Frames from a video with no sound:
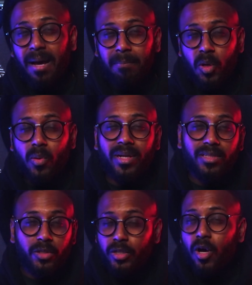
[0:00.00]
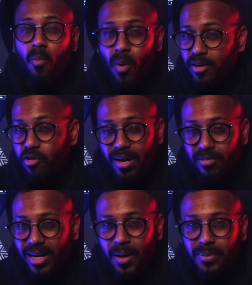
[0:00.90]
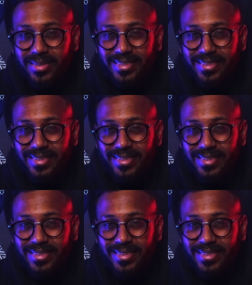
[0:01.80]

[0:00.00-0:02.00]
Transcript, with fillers: uploaded to your OneDrive account.